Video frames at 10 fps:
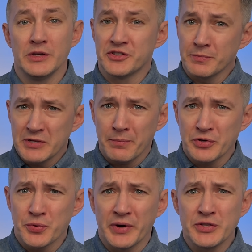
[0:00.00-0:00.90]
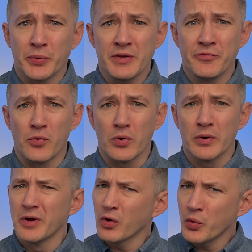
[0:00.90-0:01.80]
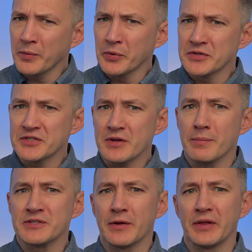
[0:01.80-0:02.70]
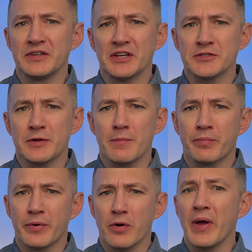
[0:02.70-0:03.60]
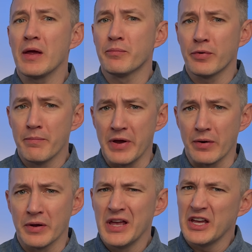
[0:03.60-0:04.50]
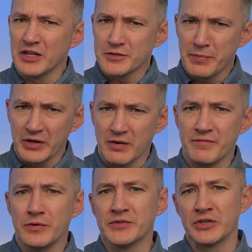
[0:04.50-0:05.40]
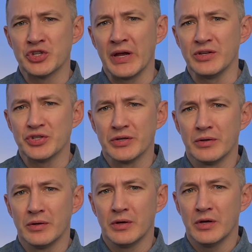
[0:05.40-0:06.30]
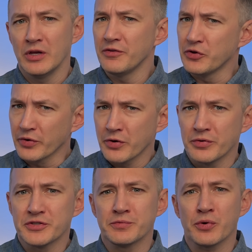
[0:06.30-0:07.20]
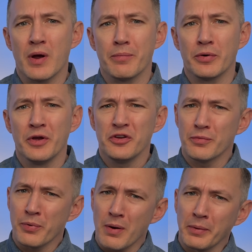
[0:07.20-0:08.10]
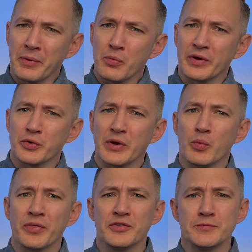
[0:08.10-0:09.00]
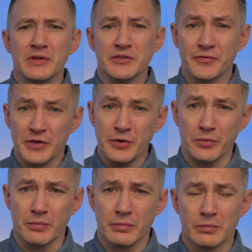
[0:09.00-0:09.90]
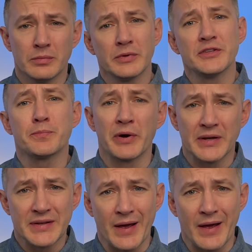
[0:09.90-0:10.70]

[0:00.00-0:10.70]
In September 2024, QuickBooks stopped selling Desktop Pro and Premier, and it's been a confusing change. If you're a current subscriber, you're probably wondering what this means for you. Let's break it